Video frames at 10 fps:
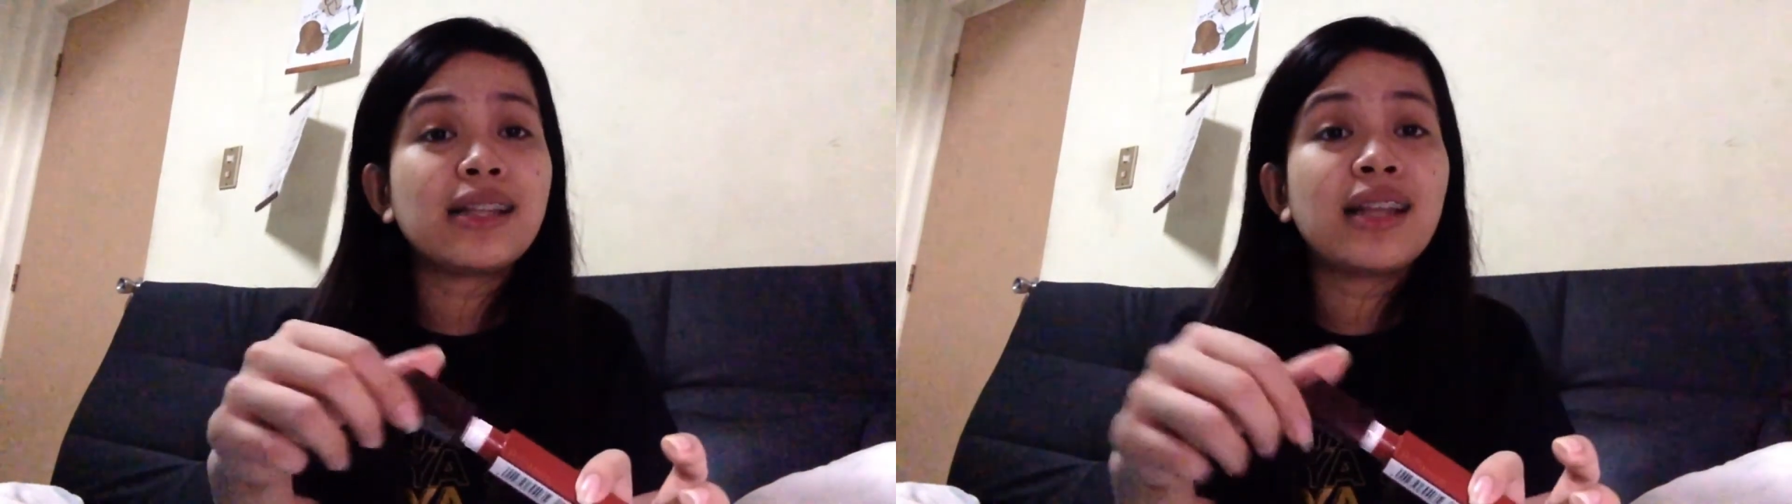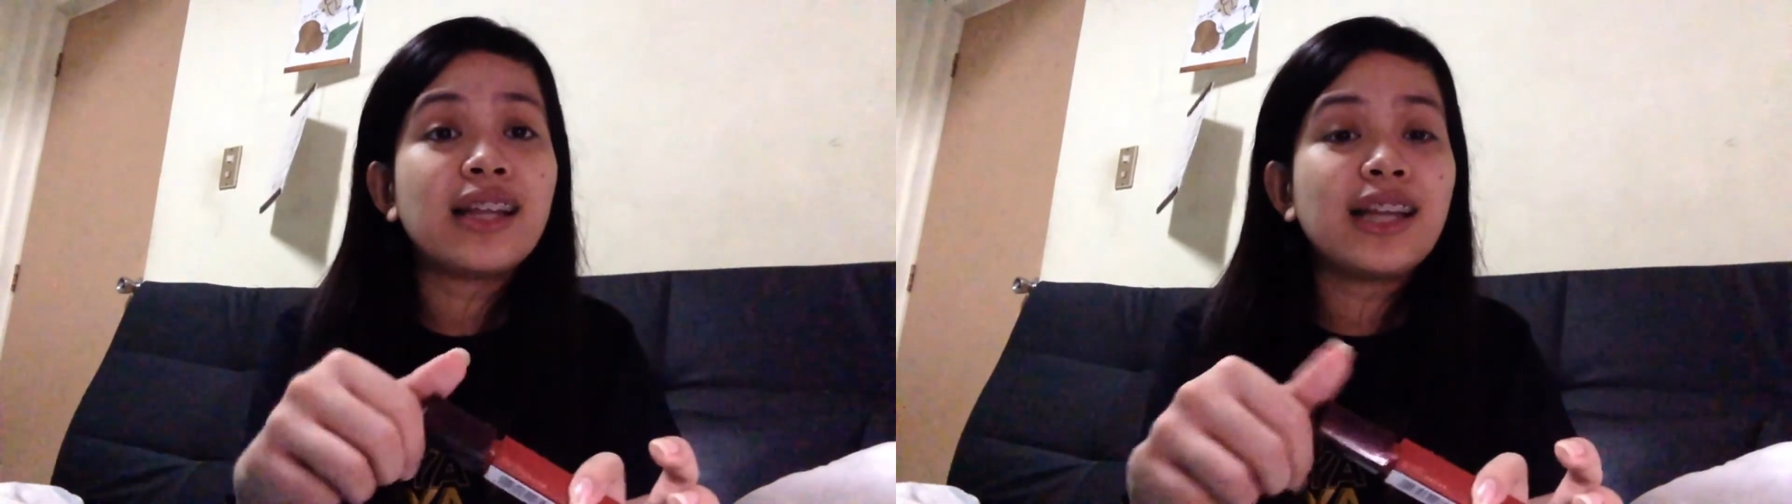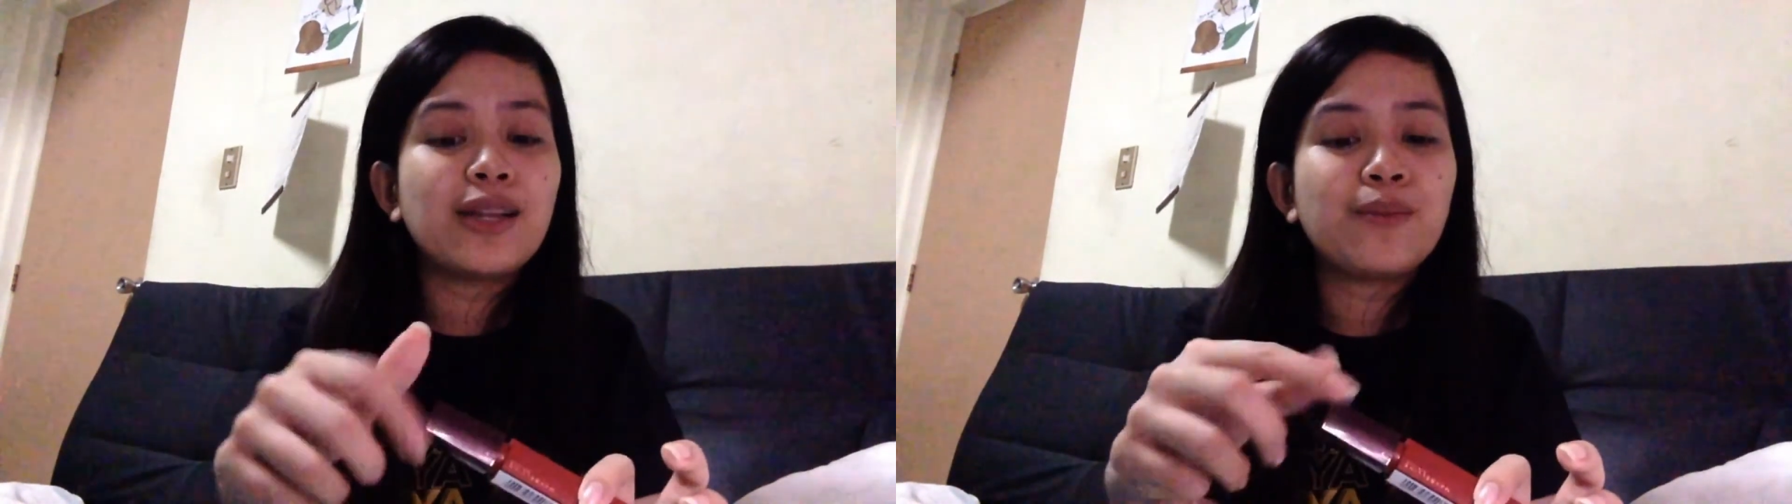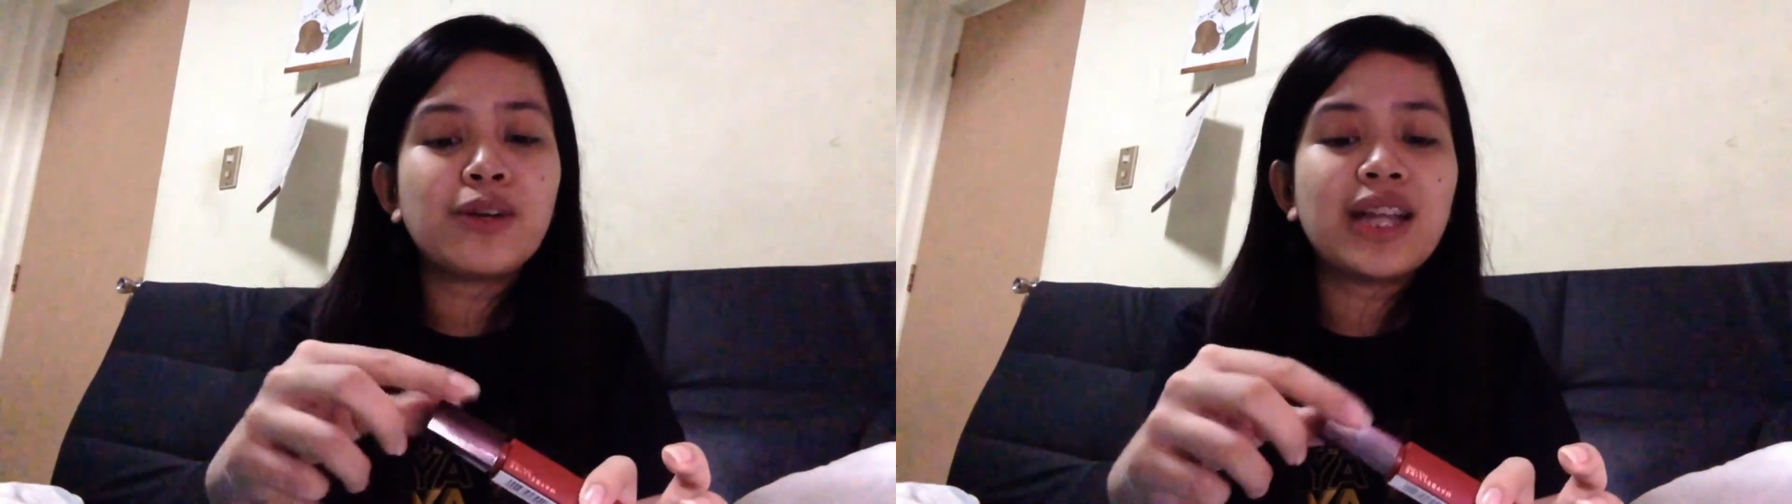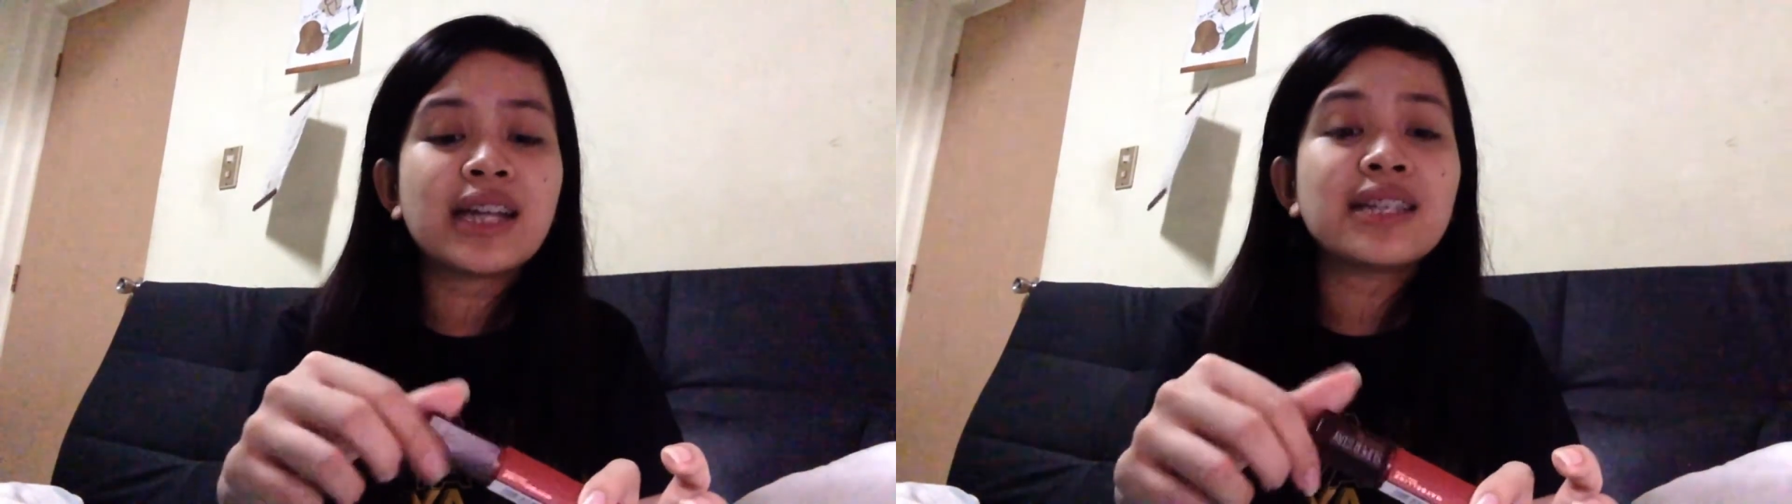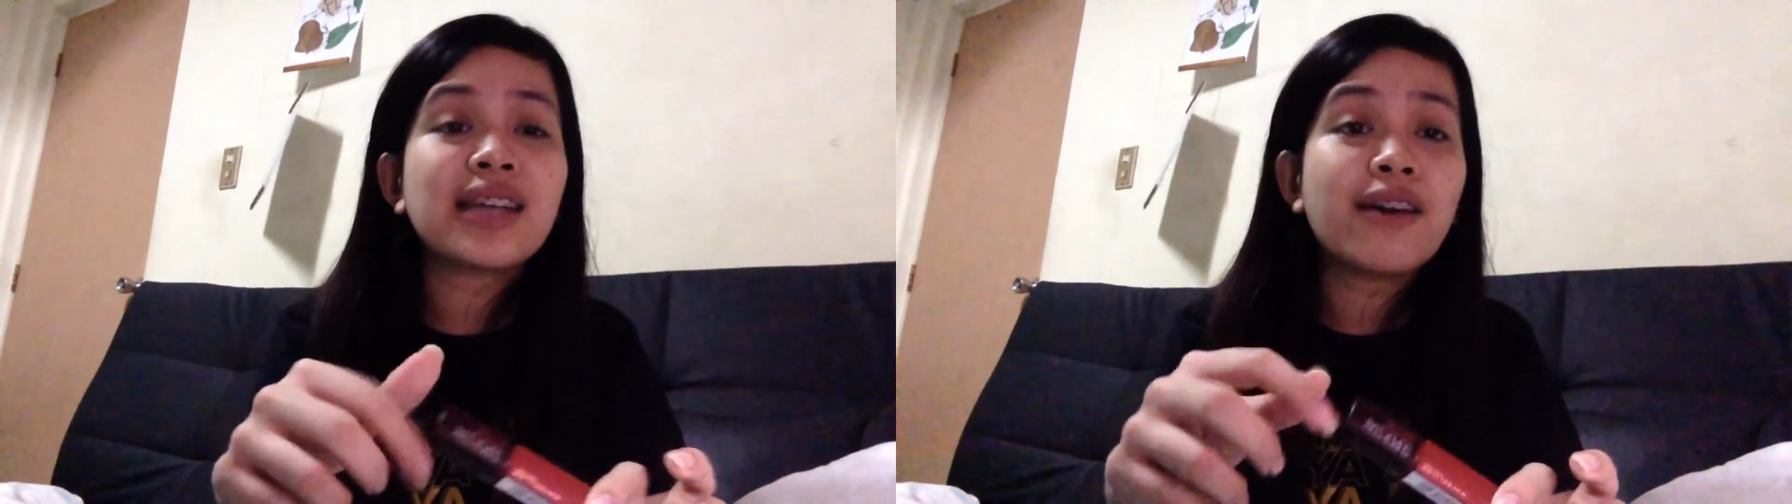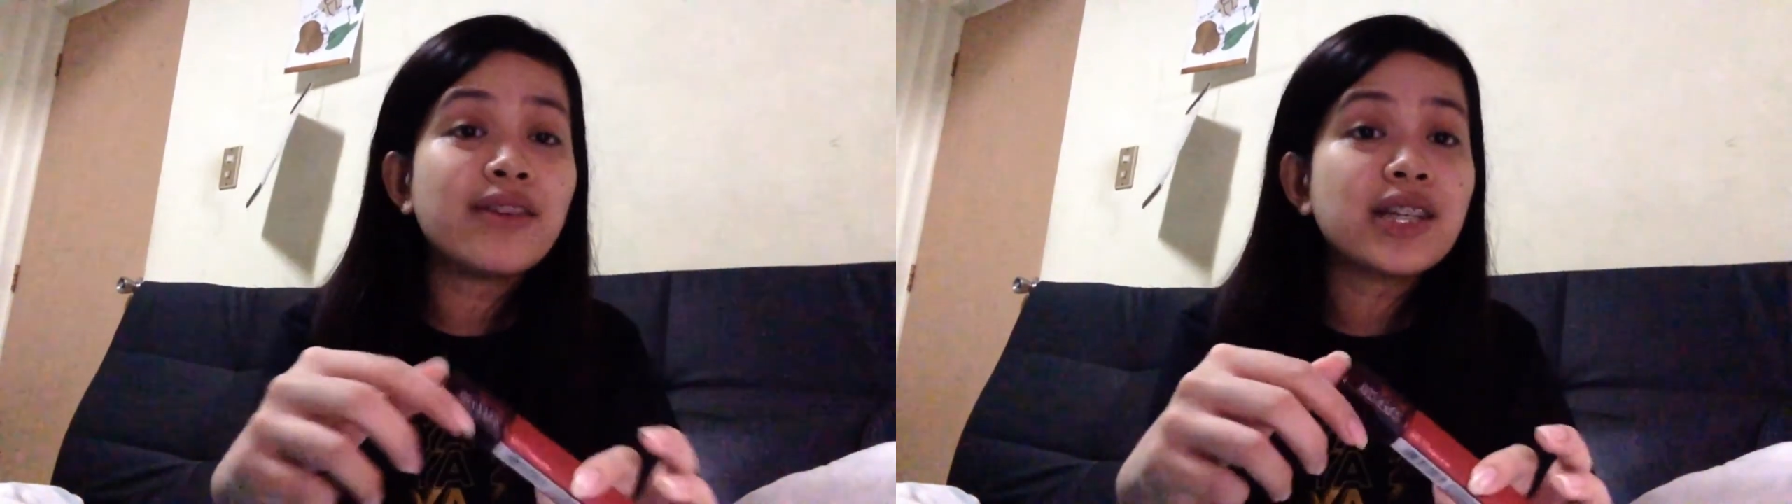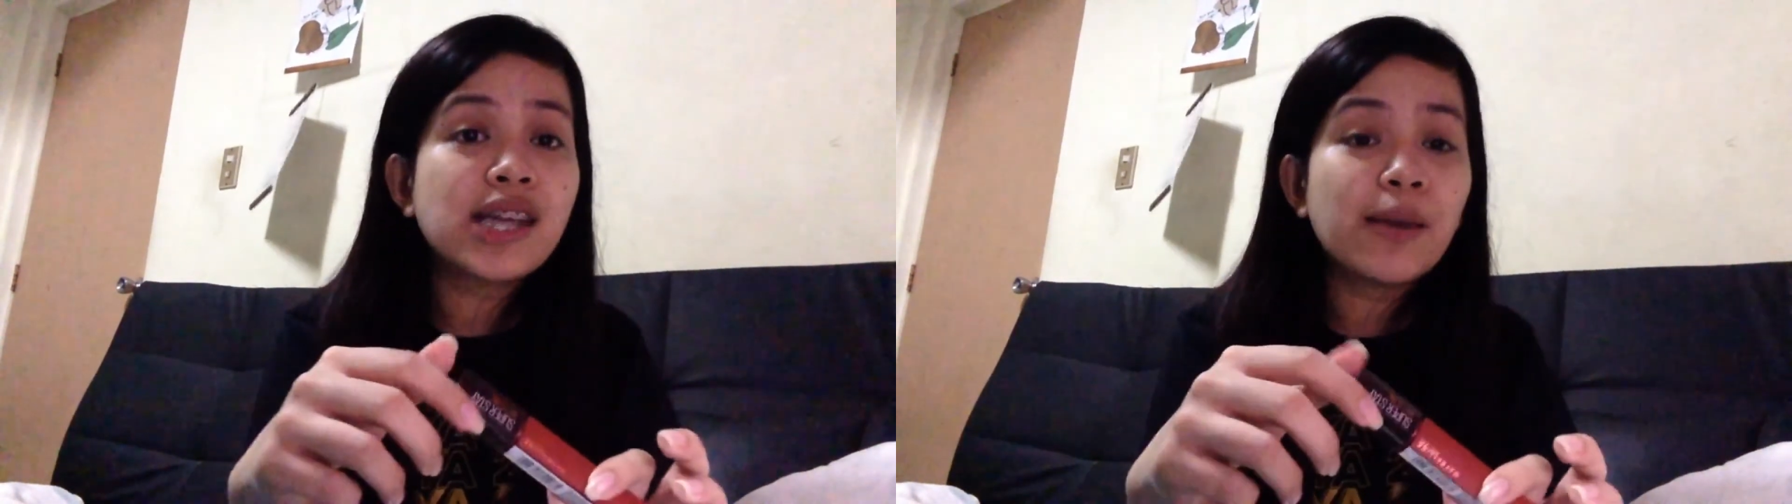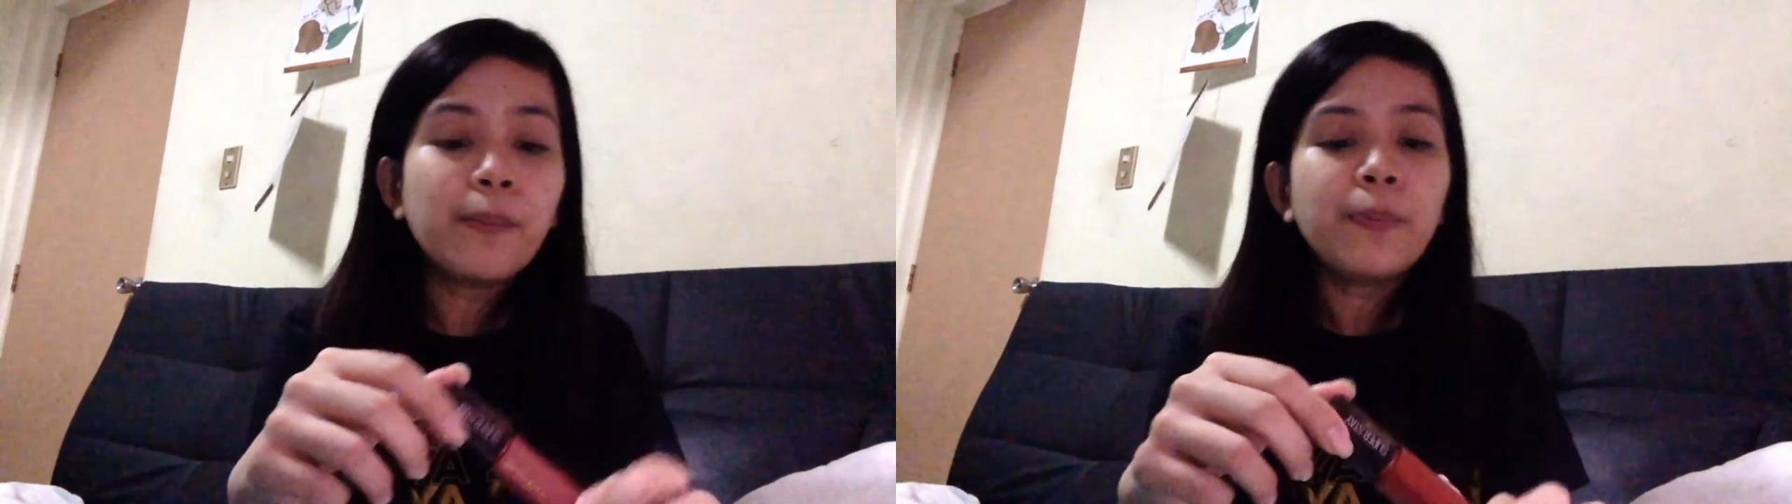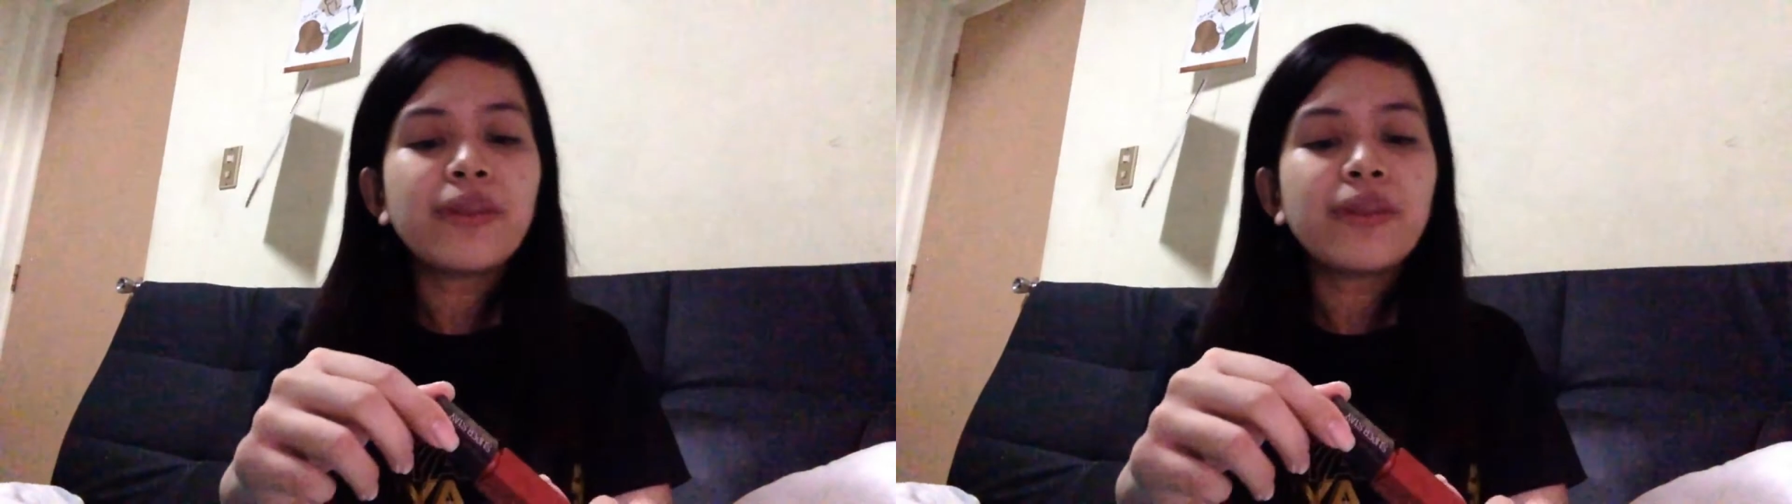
na iniinom ko, like Java chip.